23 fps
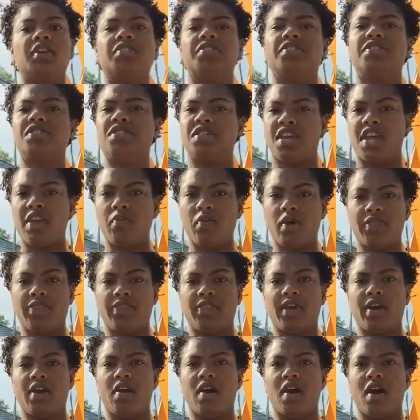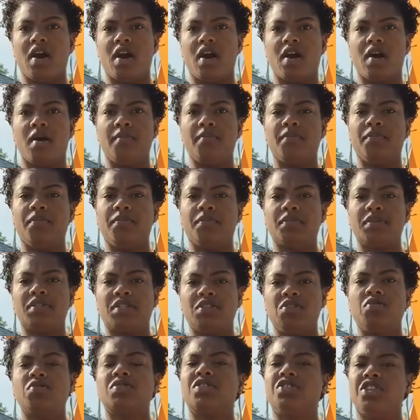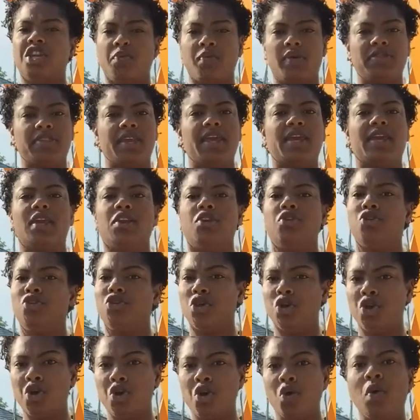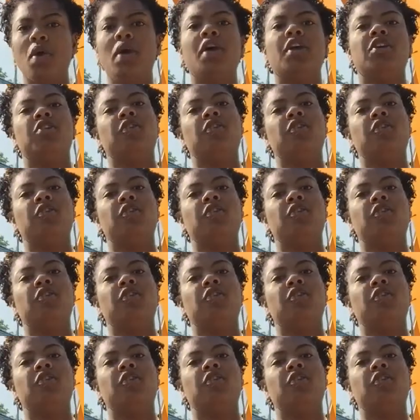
you've seen what they can do,